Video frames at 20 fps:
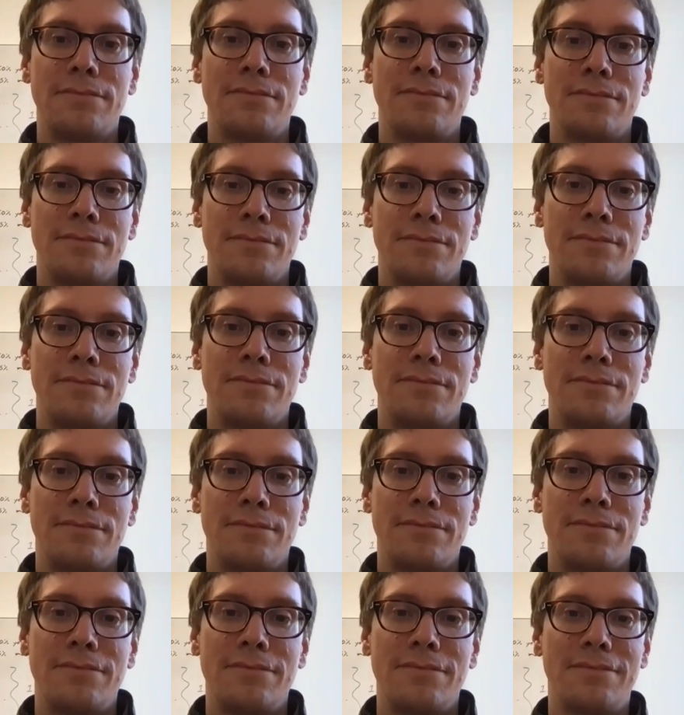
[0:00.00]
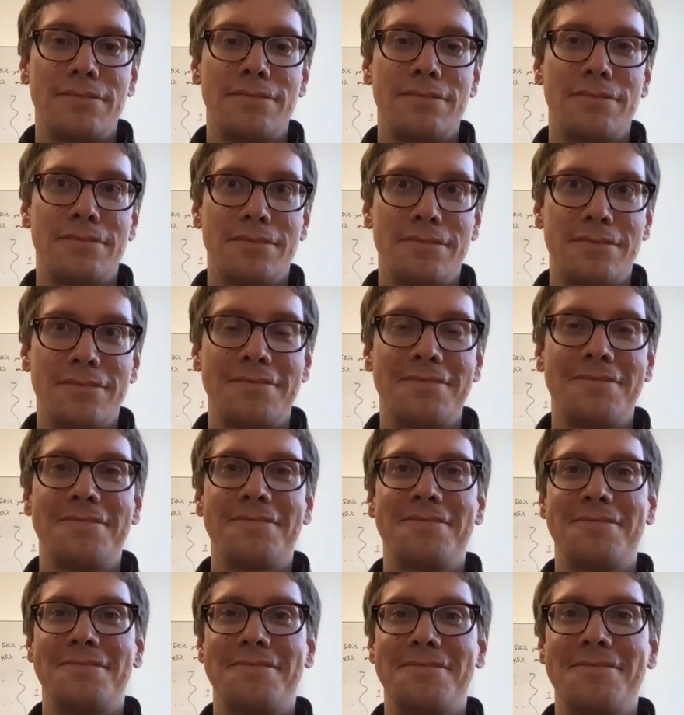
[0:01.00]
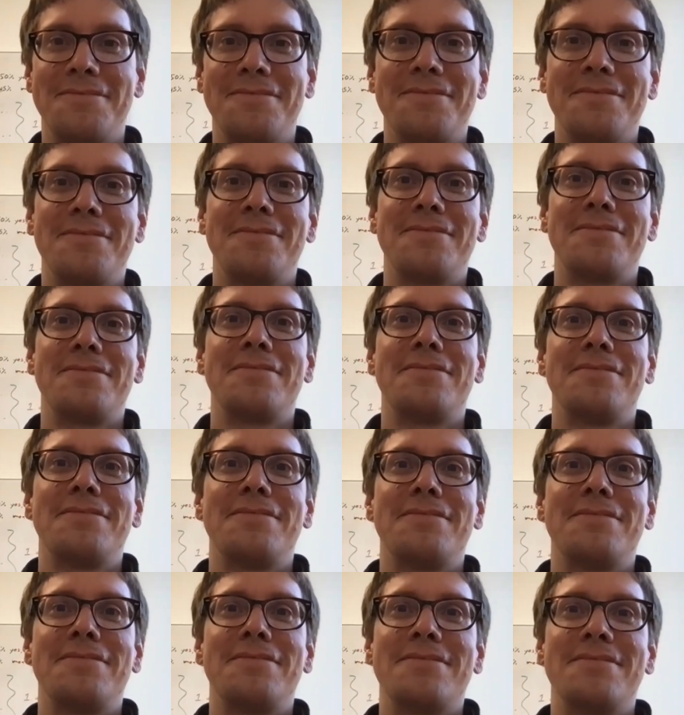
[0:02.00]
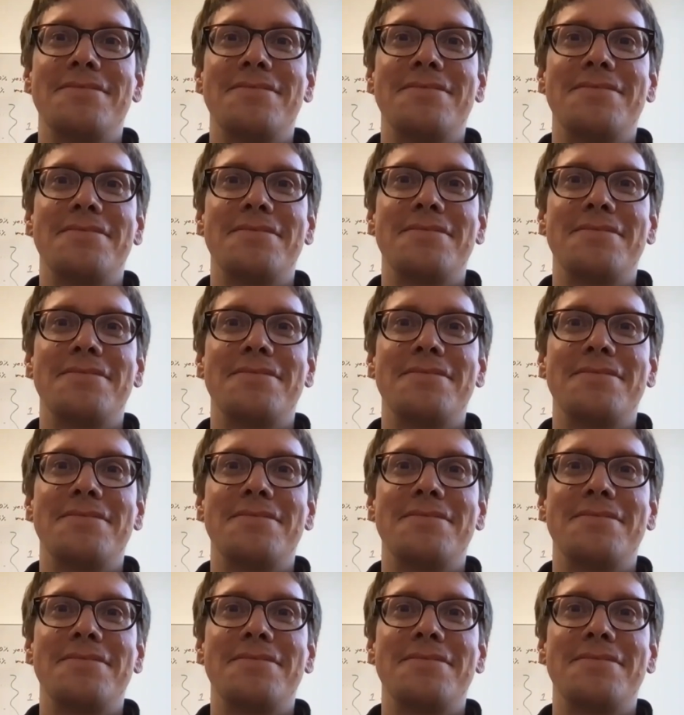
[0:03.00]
This person isn't speaking.